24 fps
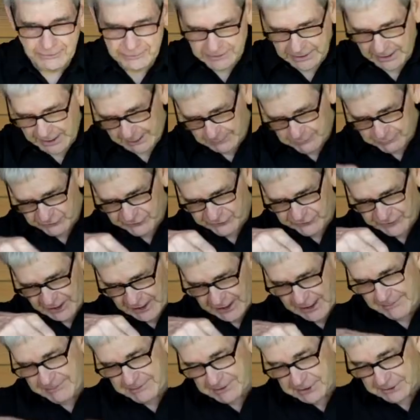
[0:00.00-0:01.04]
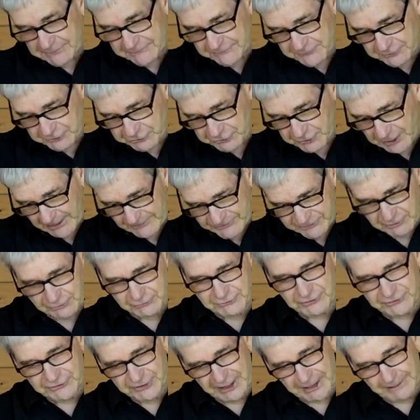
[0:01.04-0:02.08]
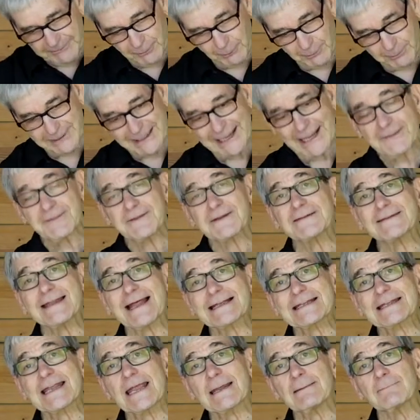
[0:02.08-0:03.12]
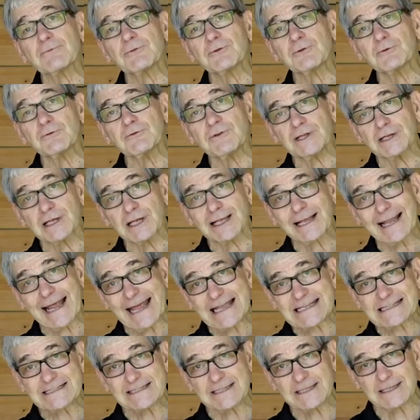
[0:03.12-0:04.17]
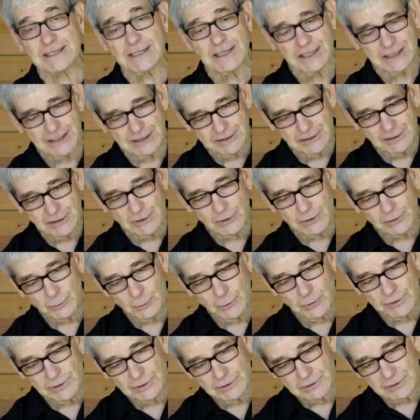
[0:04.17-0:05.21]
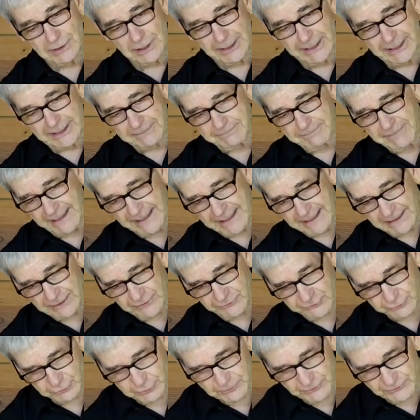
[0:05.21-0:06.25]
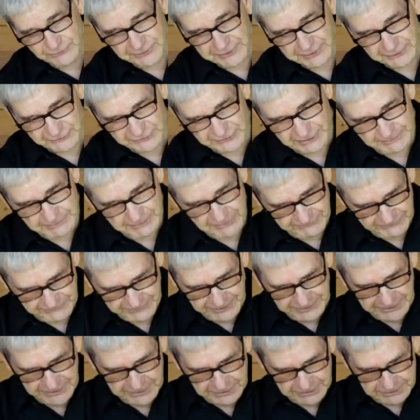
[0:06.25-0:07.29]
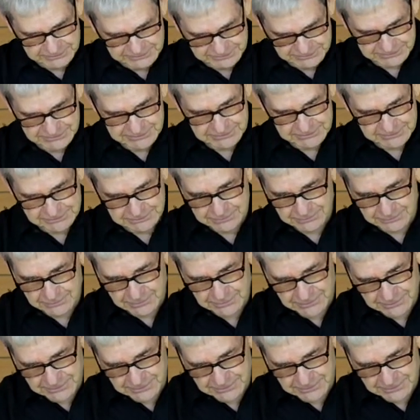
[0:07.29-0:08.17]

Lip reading: I will say, I mean, there are a few drops on the table, but I think that came through the elastic leg bands. Oops, and there's some over there. Ooh.